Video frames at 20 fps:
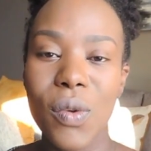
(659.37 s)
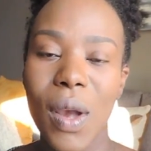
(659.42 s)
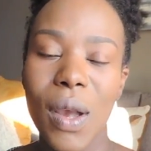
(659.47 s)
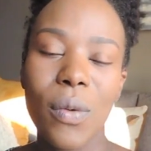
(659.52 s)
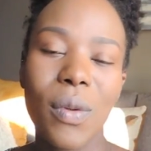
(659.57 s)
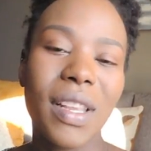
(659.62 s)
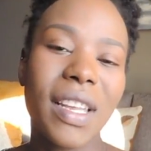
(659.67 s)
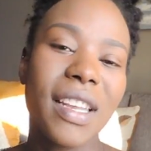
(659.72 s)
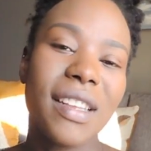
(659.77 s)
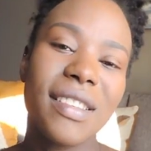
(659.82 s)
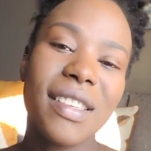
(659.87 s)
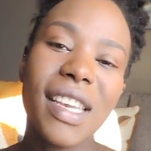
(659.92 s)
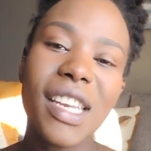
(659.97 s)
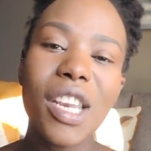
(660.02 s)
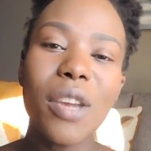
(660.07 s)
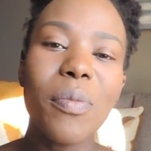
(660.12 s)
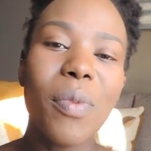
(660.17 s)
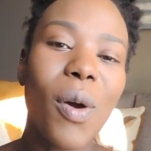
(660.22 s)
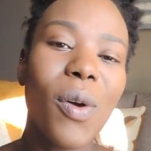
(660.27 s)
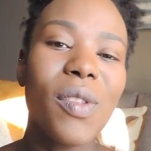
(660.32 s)
so I will
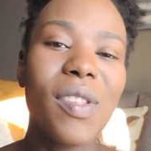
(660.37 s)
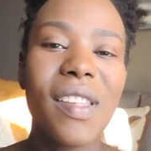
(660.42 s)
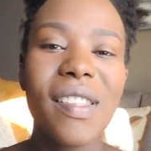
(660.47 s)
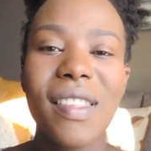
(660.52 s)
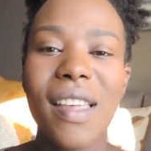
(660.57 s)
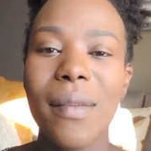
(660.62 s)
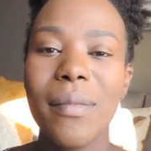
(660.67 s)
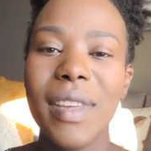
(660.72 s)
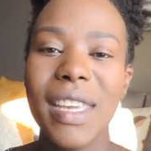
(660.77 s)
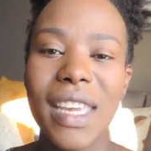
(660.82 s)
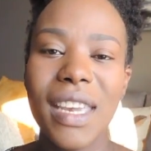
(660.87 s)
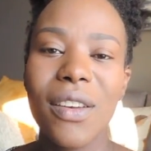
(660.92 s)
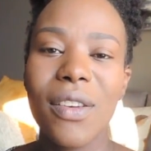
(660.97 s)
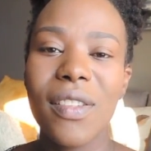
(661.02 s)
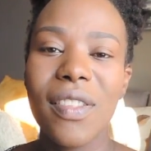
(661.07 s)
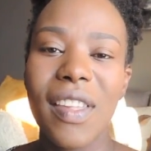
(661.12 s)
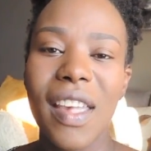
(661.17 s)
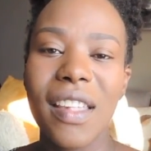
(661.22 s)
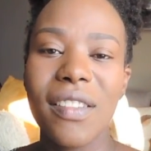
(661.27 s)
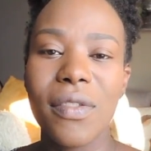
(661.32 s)
continue posting them
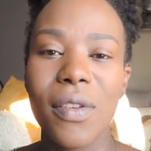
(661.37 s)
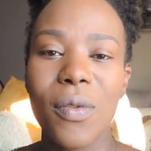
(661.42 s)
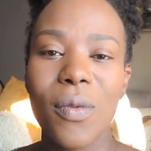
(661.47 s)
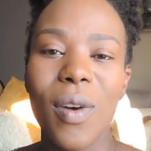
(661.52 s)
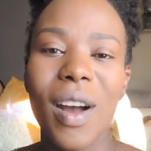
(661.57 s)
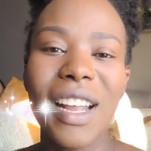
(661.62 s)
here. Thanks for